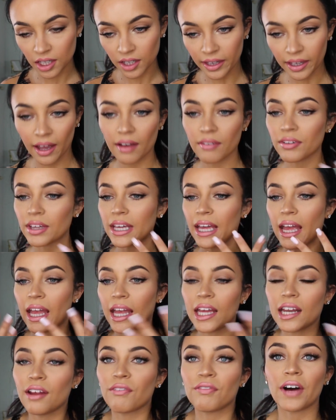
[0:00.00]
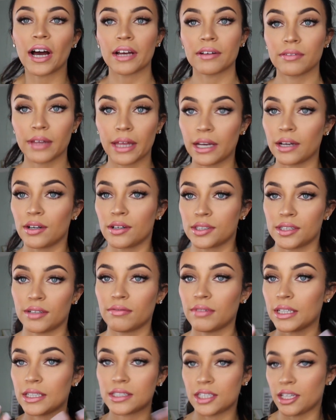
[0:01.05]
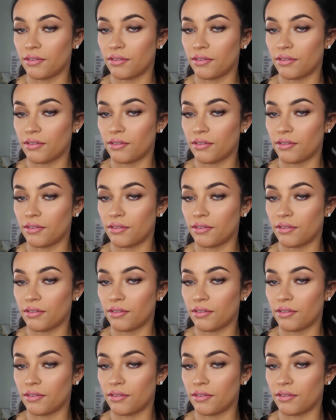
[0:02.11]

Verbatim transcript: Like I have like 85 layers of like